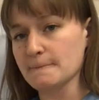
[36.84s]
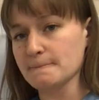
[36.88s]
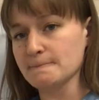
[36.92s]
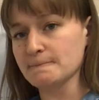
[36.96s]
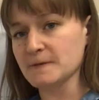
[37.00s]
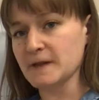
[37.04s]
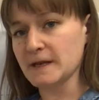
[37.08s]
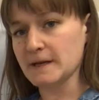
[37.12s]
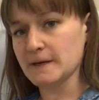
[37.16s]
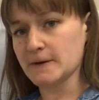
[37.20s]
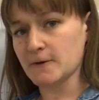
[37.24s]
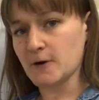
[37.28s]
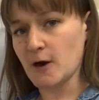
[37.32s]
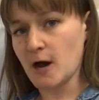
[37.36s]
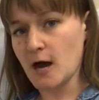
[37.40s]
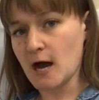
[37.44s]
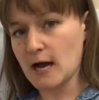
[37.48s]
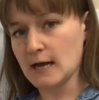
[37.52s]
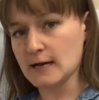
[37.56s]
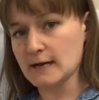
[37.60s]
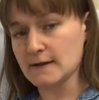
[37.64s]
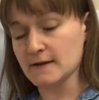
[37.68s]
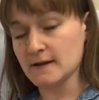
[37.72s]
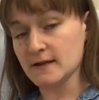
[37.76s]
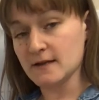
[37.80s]
later
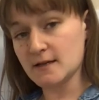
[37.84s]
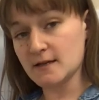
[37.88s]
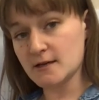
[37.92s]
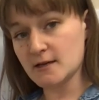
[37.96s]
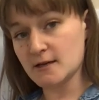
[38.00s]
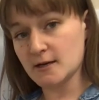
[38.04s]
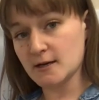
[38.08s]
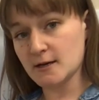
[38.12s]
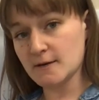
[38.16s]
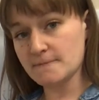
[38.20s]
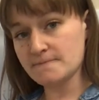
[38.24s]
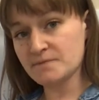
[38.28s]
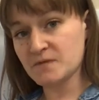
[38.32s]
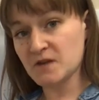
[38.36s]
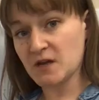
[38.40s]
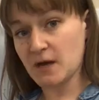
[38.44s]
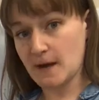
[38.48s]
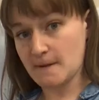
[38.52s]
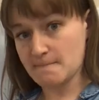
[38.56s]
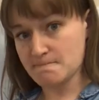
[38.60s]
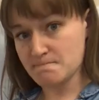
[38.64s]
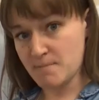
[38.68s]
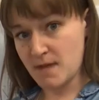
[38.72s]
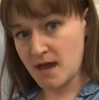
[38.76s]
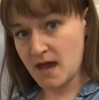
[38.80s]
on in the year,
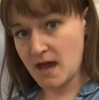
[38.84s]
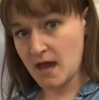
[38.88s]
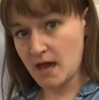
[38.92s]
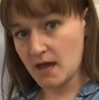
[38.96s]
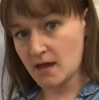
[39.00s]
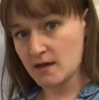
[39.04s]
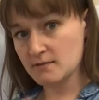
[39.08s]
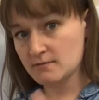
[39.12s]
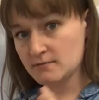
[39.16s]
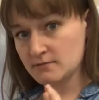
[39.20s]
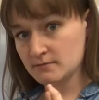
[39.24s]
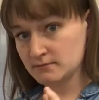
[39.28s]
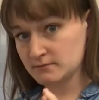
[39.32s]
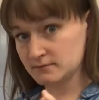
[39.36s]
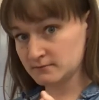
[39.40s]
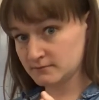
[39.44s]
come May,